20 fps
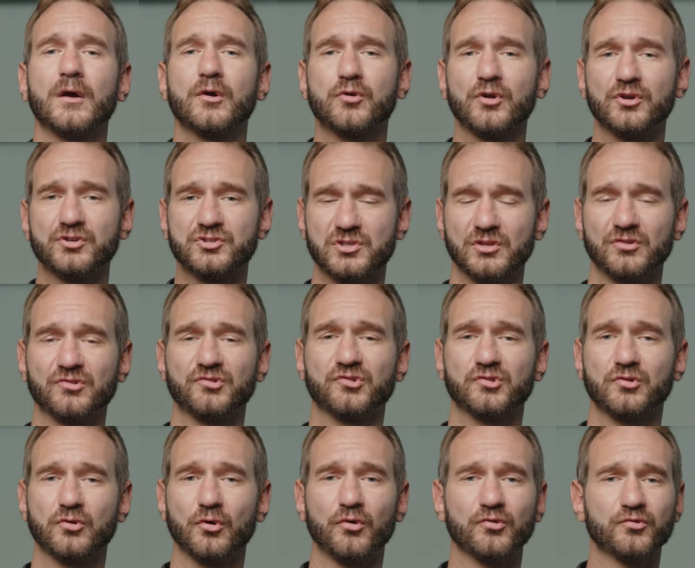Christian
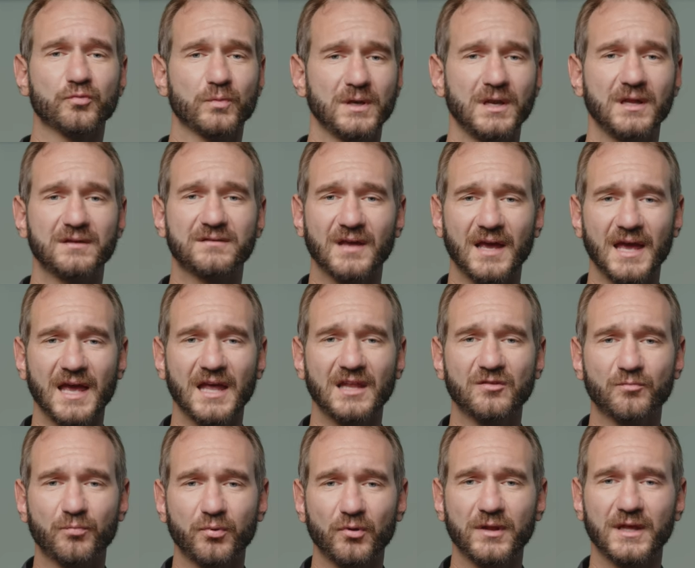schools, we need to
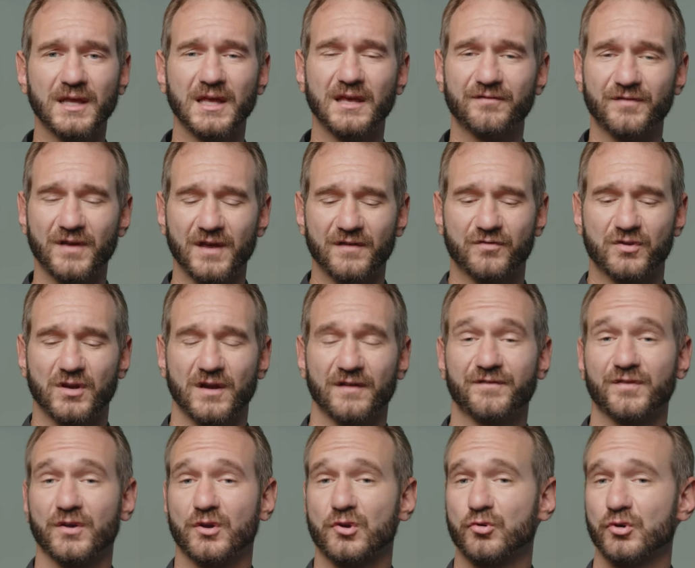end bullying. If, if,
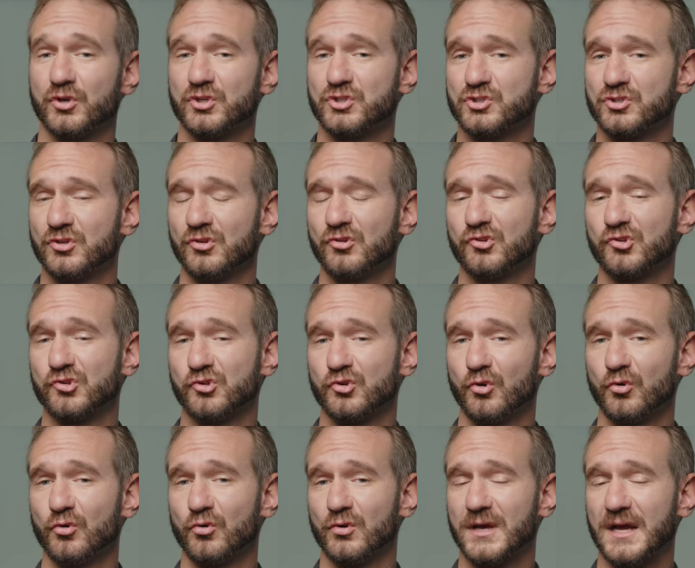if a Christian
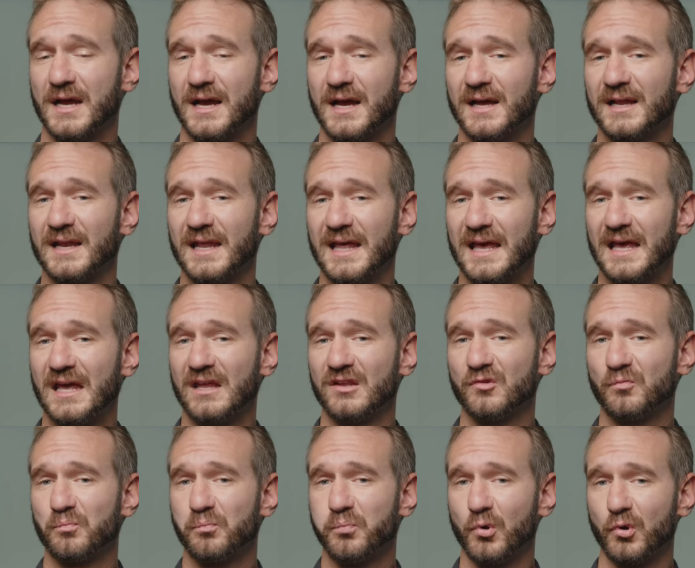school can't
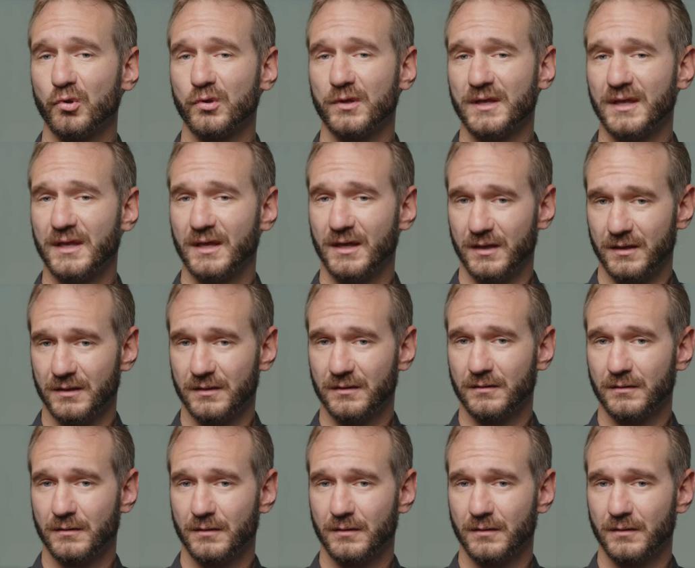end bullying,